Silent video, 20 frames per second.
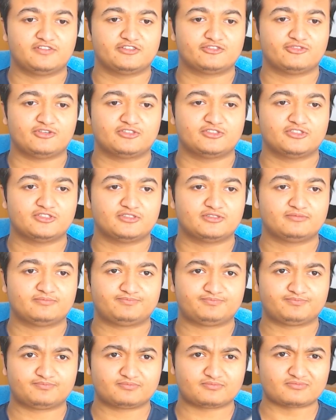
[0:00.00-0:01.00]
function.
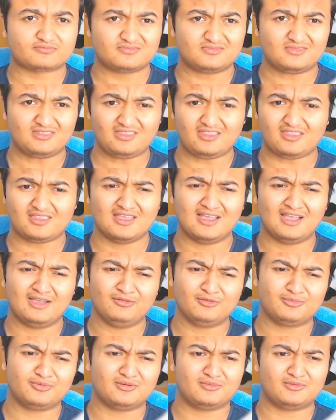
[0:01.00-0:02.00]
I
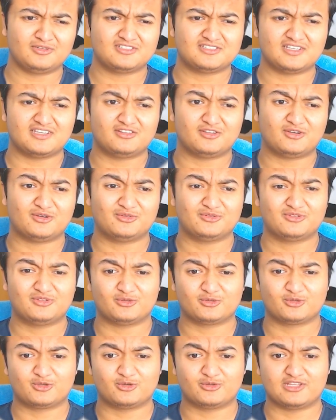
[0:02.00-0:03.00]
would probably say don't
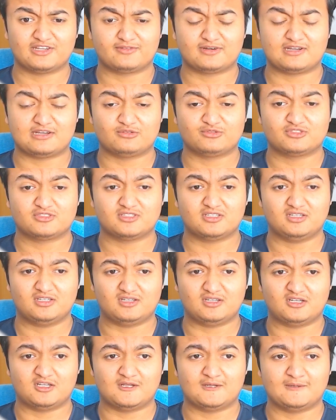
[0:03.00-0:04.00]
go that route,
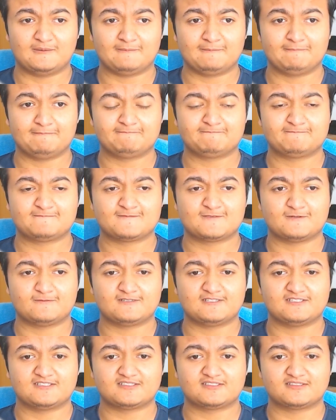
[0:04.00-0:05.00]

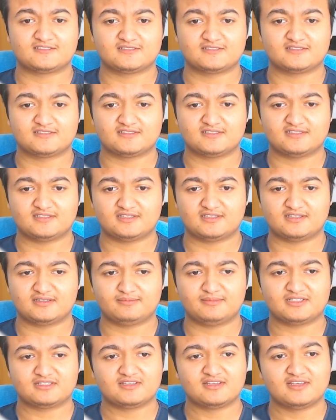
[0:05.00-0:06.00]
serverless.
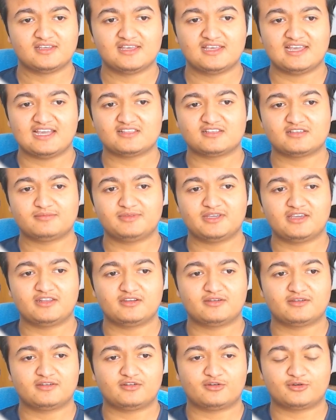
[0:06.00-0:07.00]
But as a
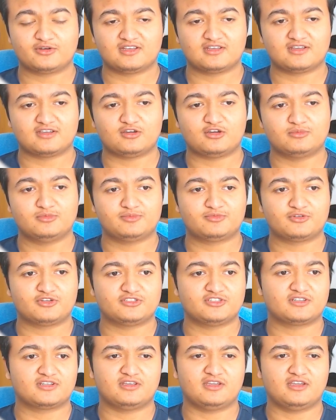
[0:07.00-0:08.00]
beginner or like a hobby
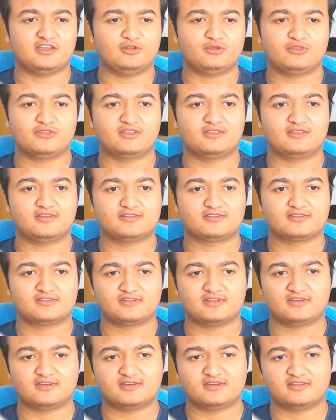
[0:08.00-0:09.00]
project, I don't think there's
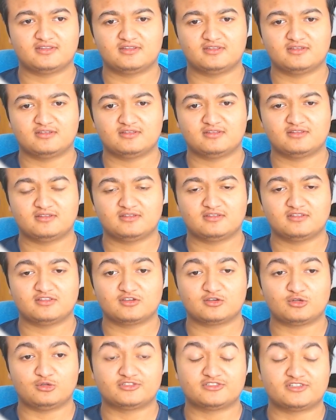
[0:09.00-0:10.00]
the
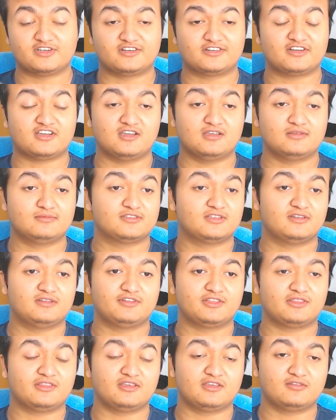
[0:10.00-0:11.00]
cold start times and
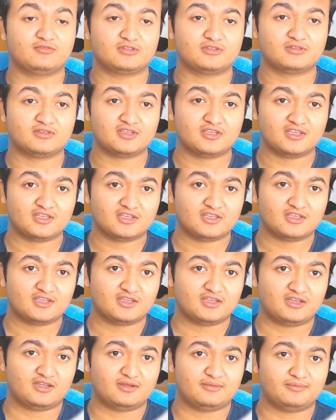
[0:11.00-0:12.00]
everything would
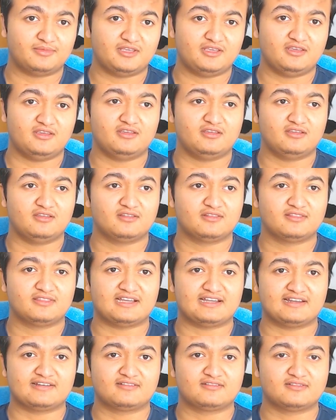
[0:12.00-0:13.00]
be
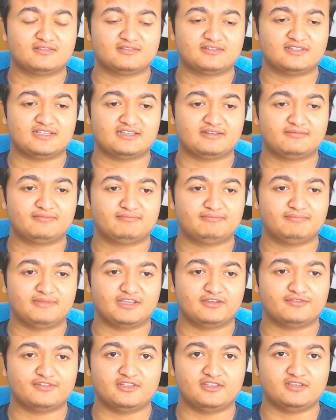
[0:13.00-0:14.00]
that big
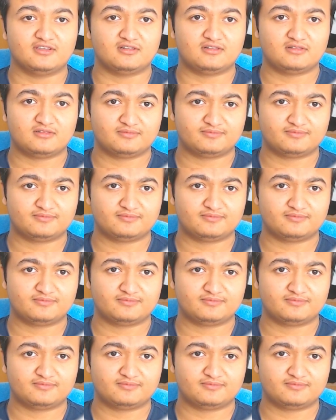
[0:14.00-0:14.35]
of a deal.